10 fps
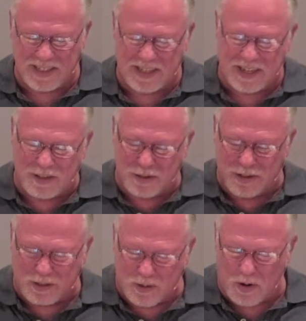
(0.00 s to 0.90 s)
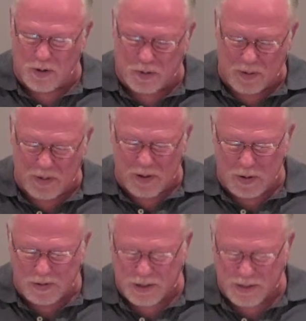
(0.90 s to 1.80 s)
had used a story from their
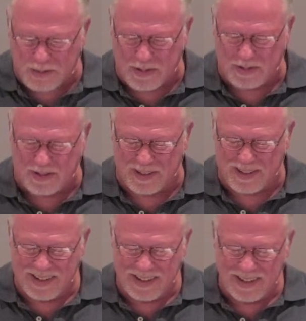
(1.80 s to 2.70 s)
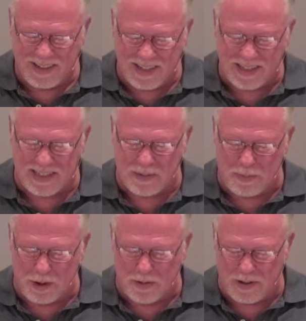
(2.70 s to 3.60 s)
own scriptures to teach them
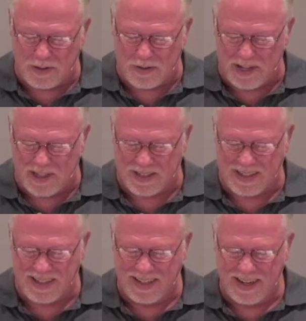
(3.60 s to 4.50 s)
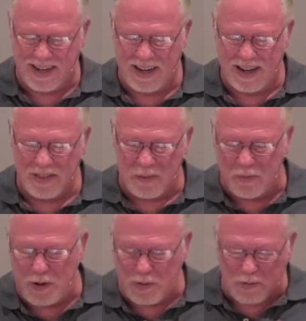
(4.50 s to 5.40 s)
about resurrection, the
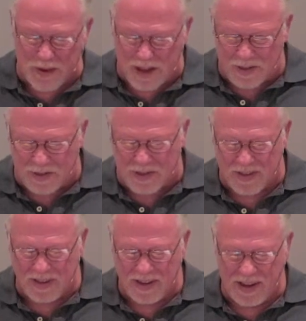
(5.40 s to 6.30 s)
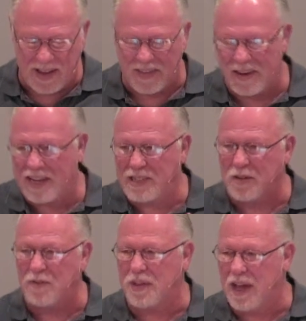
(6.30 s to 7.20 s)
fear of death, and the
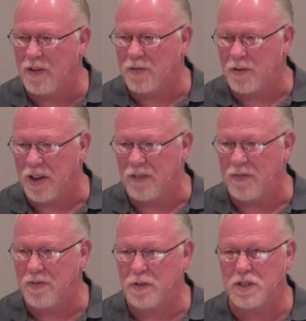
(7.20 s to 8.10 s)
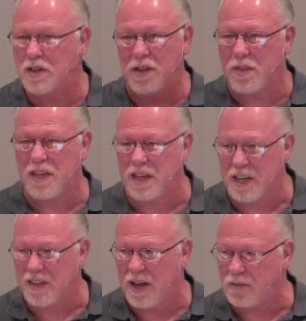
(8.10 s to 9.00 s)
nature of the afterlife, which they didn't think
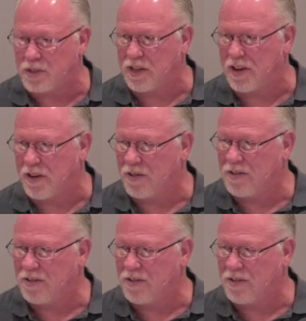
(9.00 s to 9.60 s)
any of that was in there.